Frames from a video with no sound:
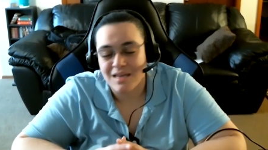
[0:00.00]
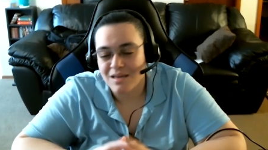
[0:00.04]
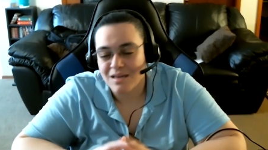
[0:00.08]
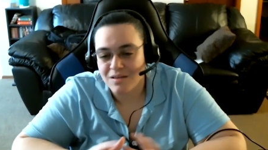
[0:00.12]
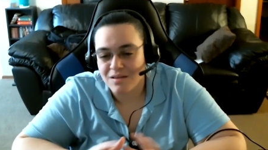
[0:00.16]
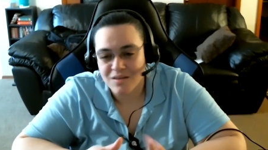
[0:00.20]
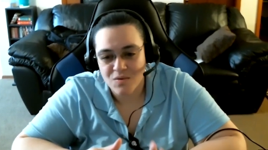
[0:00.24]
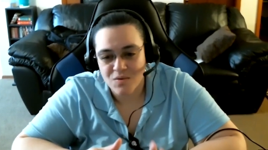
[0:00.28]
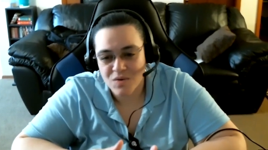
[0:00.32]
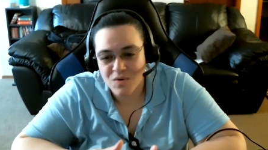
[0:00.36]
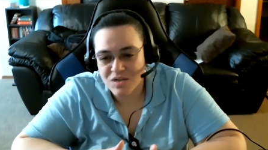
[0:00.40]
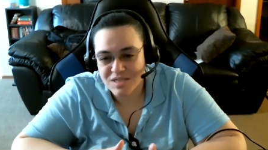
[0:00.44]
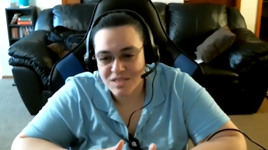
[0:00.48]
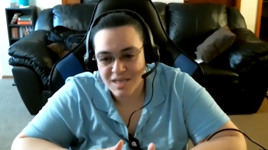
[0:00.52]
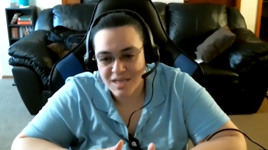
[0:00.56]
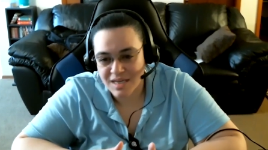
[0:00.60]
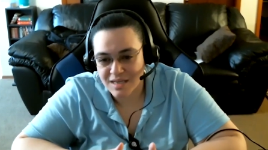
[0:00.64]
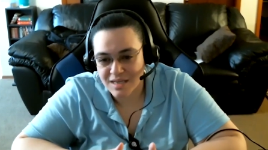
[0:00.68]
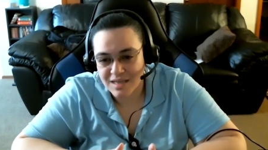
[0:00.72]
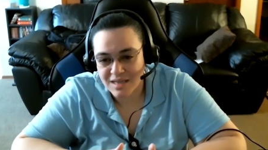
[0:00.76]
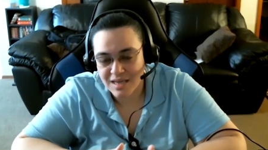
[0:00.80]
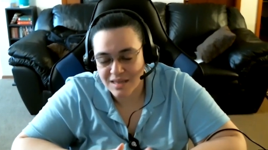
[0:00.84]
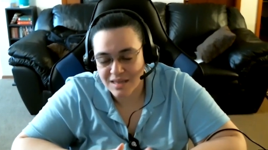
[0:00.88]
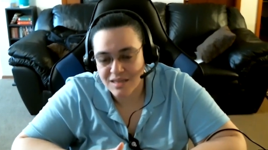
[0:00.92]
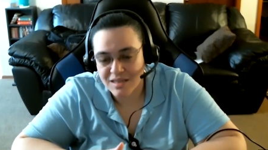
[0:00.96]
they weren't
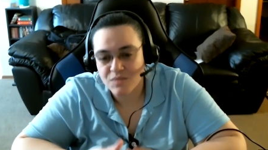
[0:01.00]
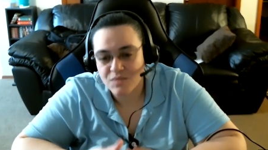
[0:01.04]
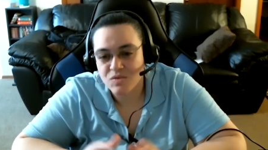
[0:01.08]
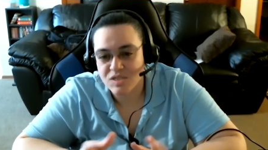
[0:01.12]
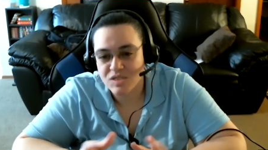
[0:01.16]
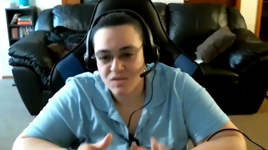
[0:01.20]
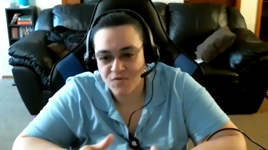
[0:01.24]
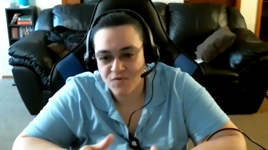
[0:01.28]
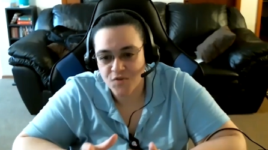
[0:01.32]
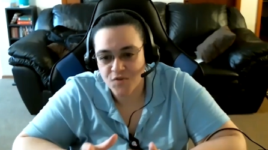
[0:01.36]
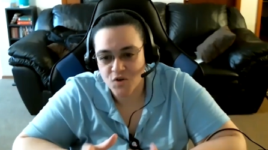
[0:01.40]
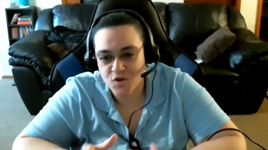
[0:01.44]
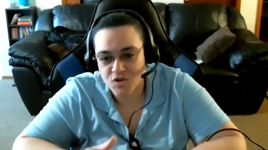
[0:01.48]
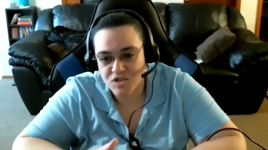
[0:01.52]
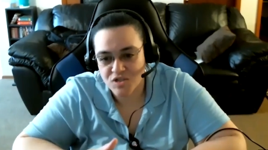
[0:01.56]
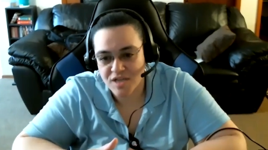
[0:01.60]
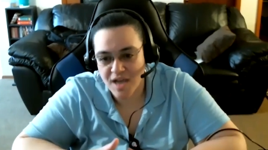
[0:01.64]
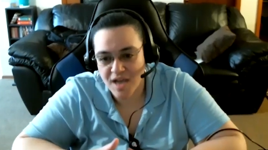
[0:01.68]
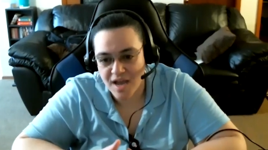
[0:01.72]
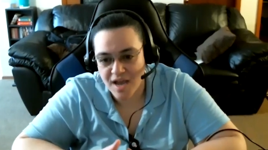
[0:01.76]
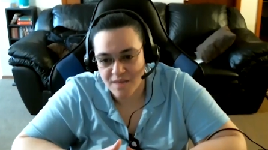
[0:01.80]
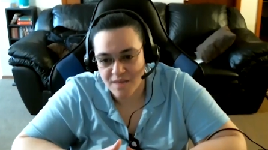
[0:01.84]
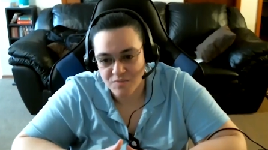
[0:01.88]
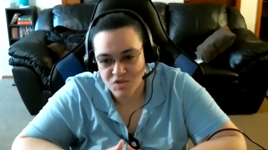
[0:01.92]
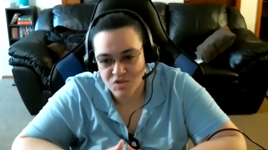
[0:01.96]
saying that it was the first
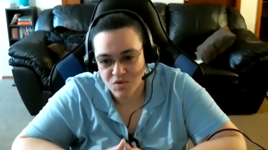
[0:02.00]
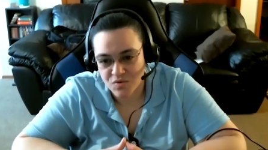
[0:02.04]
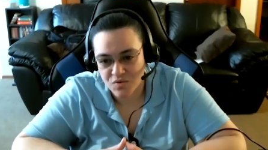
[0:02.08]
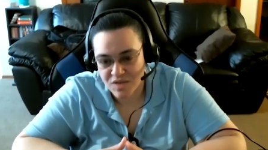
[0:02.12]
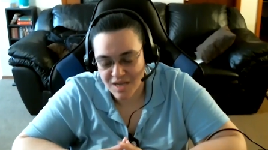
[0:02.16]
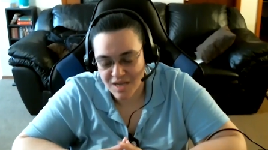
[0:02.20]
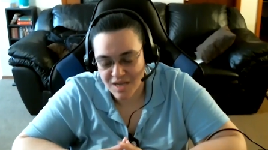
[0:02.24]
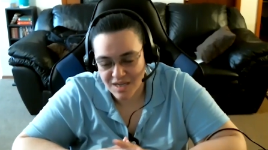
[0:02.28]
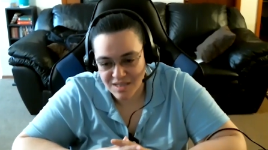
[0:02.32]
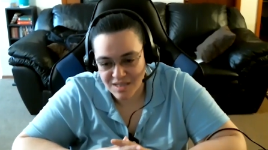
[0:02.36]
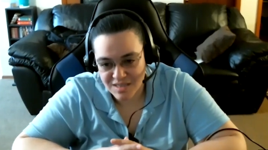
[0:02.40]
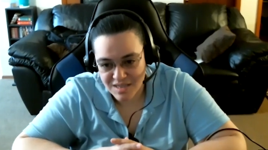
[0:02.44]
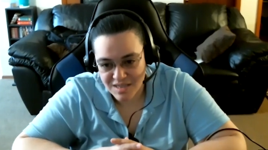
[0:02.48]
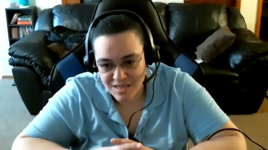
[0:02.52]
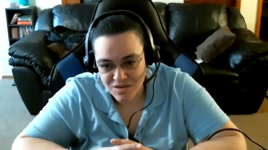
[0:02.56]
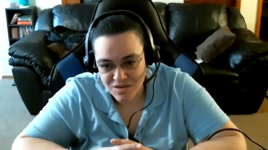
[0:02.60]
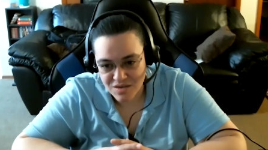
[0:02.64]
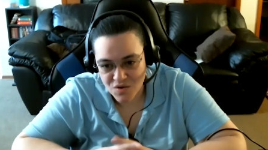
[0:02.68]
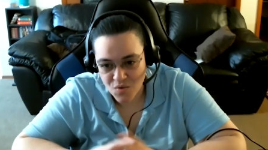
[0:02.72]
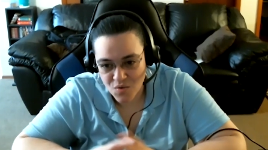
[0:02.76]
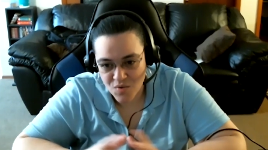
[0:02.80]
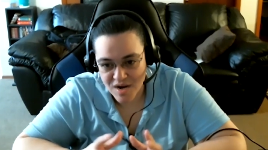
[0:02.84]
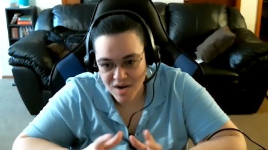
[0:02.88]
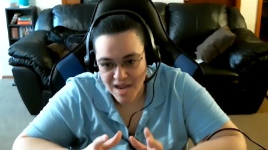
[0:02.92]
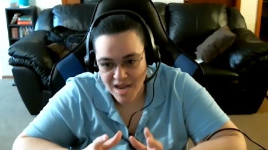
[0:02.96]
time, so they did.
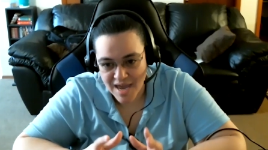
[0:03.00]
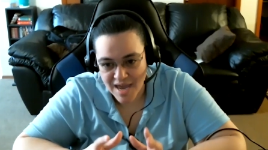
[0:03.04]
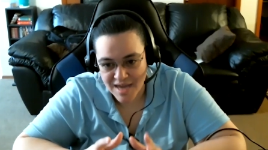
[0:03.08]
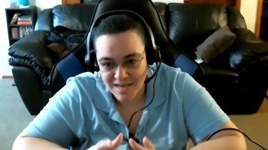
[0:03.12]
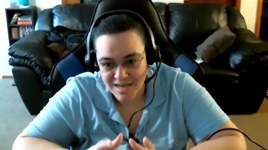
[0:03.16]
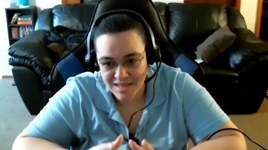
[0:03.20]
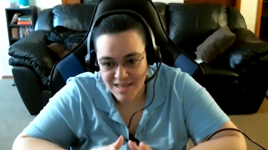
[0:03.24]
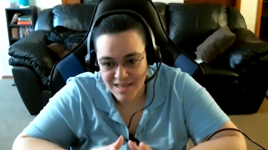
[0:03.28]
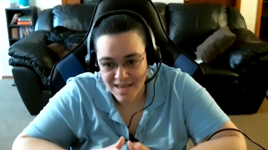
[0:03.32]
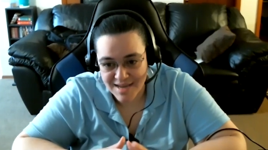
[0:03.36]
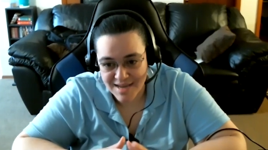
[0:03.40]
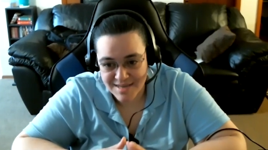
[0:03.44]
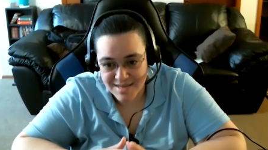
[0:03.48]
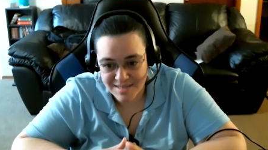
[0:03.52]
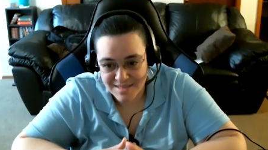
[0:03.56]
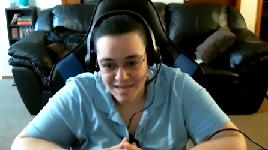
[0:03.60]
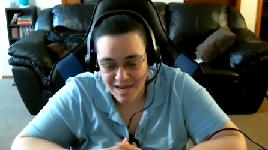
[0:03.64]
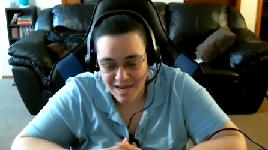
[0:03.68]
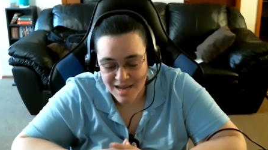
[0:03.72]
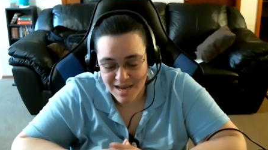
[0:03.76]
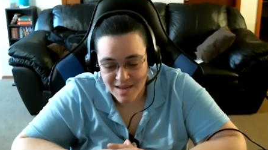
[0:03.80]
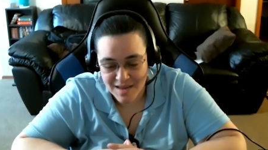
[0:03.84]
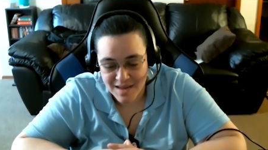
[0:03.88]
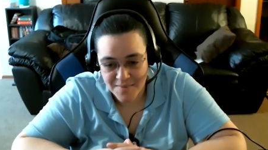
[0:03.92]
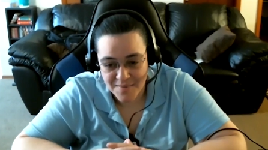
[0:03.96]
No one had it last
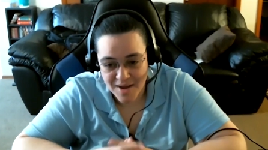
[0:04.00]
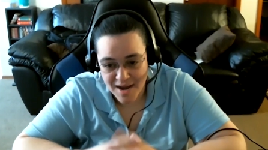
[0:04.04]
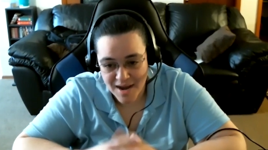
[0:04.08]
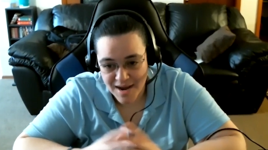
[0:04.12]
time.